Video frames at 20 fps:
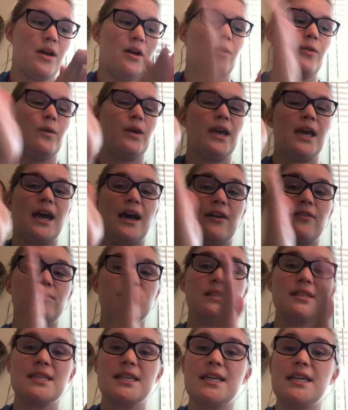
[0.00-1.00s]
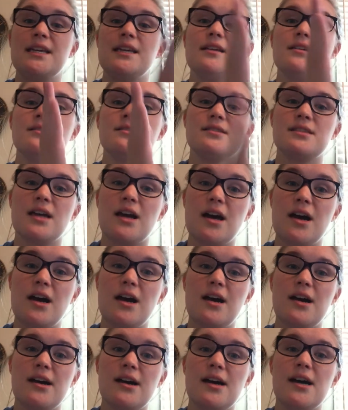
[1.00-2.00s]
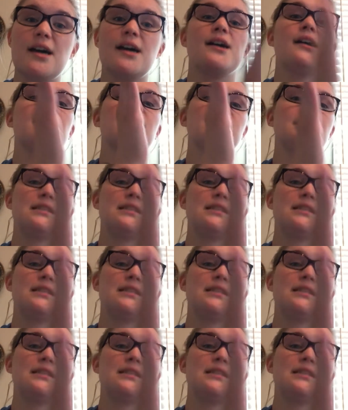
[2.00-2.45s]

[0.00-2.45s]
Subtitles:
We have T, ta,